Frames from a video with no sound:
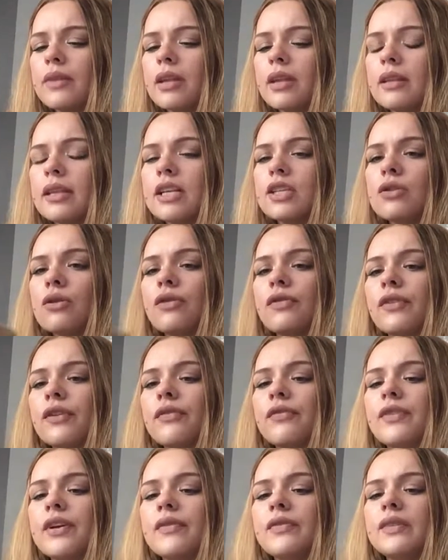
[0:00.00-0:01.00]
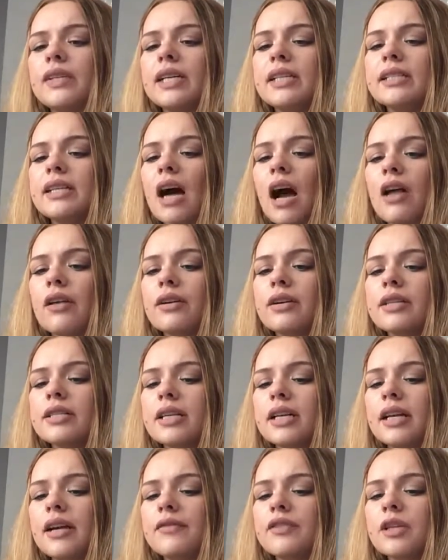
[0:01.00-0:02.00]
They sold for $50,
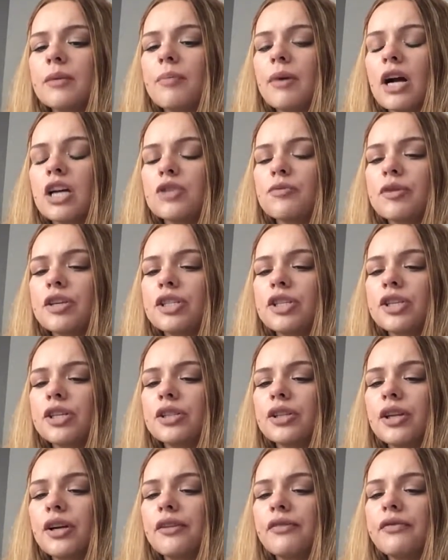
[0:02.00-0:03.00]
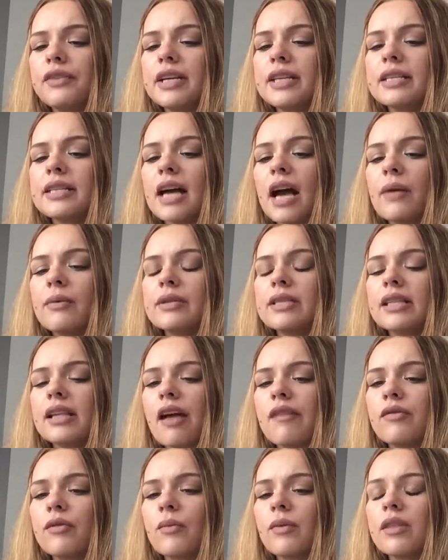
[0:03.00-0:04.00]
and after Poshmark took their fees, I was
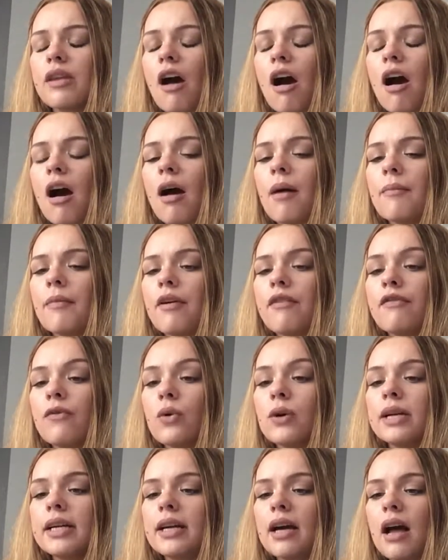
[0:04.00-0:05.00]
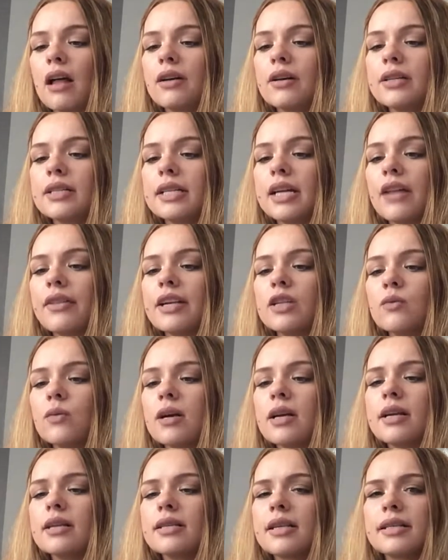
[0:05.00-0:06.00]
left with $40. Now, this
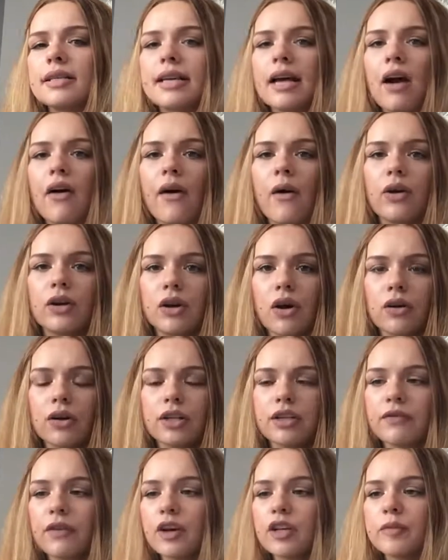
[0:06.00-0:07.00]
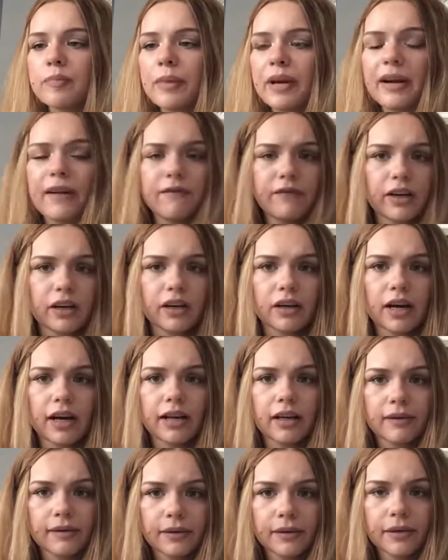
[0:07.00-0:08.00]
was a sale on August 1st, but I figured
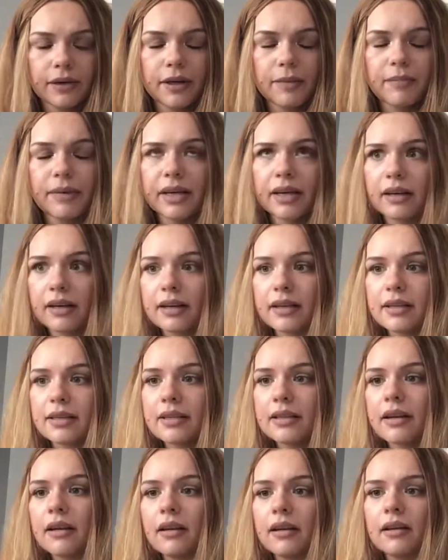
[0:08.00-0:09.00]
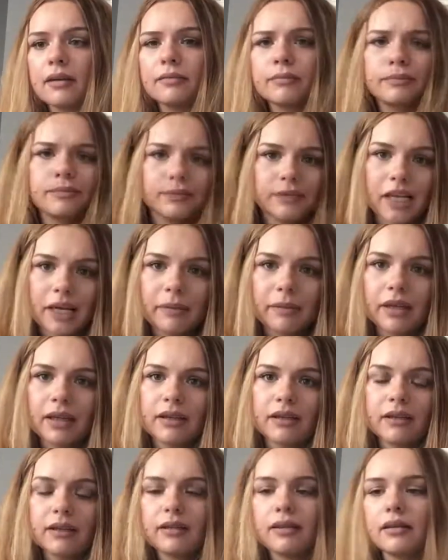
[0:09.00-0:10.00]
I'd include it because, I
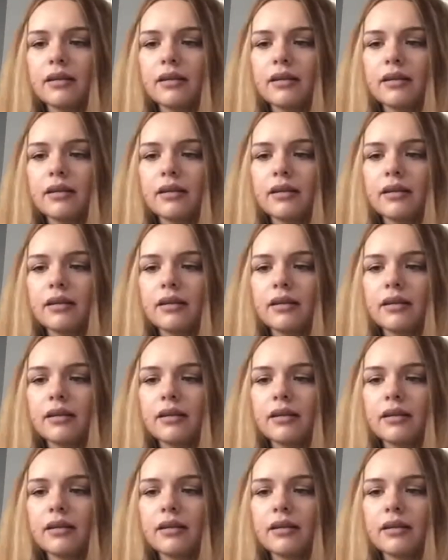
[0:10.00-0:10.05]
mean,